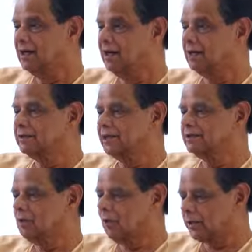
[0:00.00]
Earth
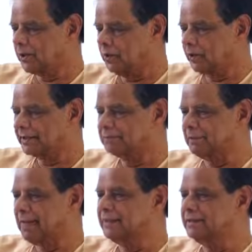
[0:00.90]
has gold-hued
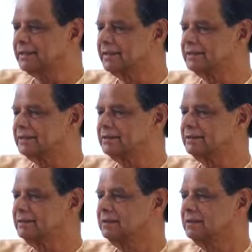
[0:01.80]
expanses.